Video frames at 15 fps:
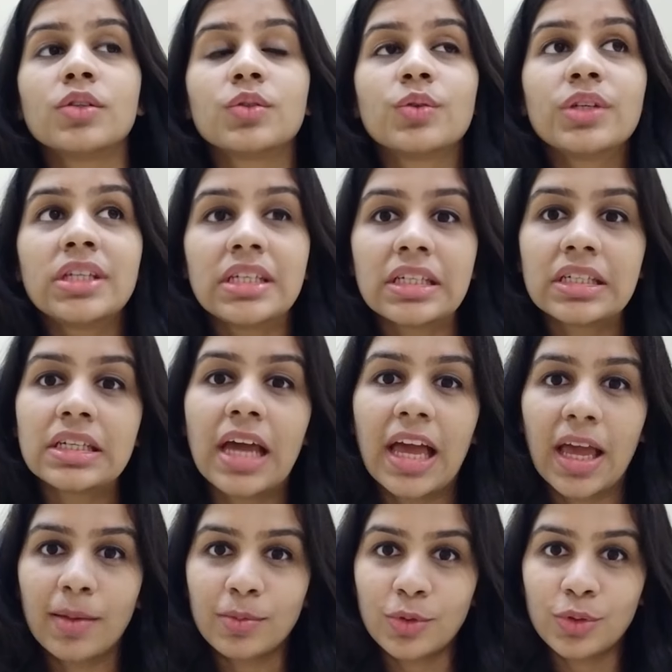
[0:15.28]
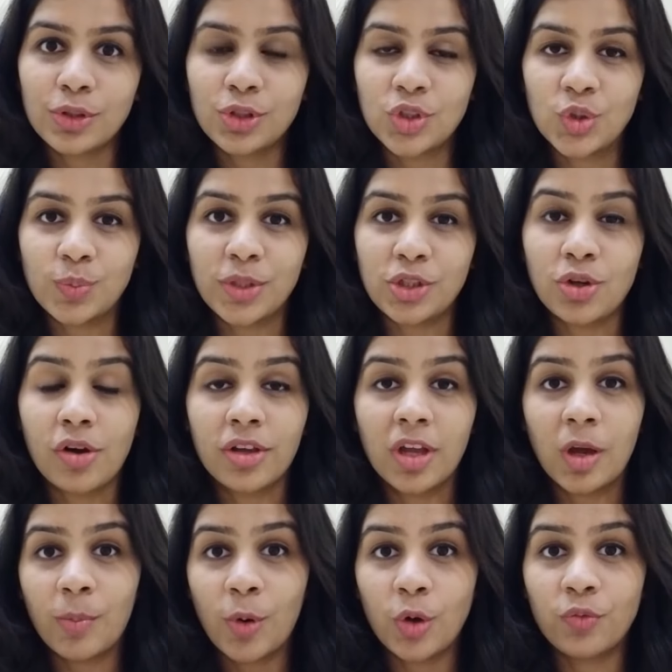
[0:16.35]
So here I am going to be
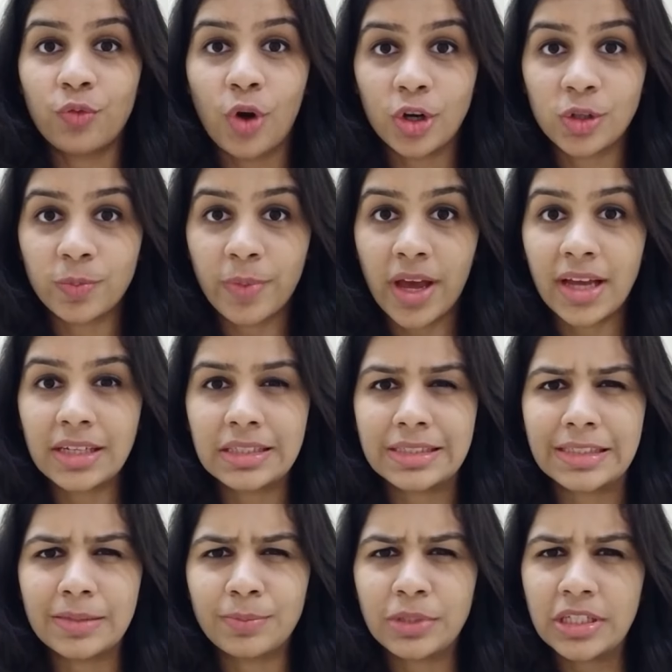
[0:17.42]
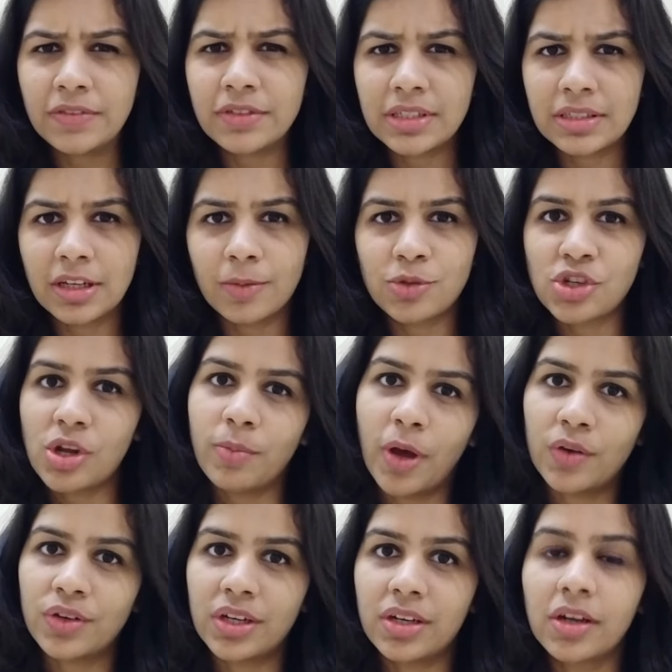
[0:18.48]
talking about Wattpad, a brief description
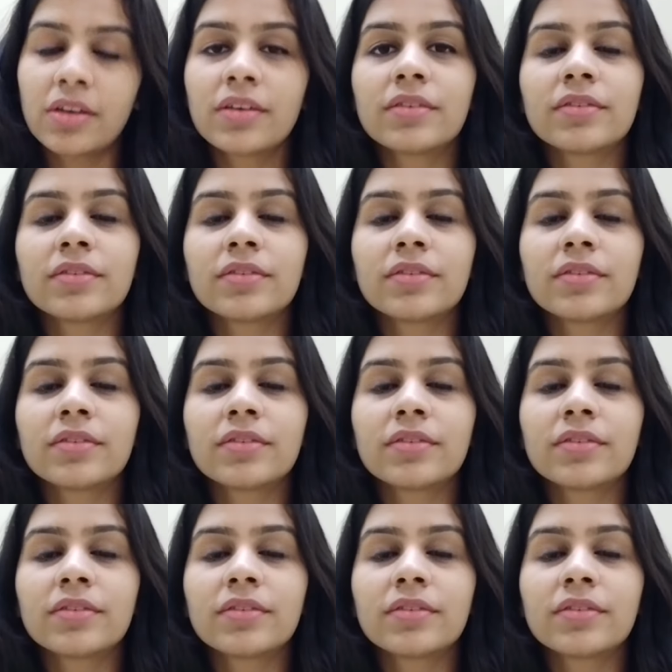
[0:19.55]
about it.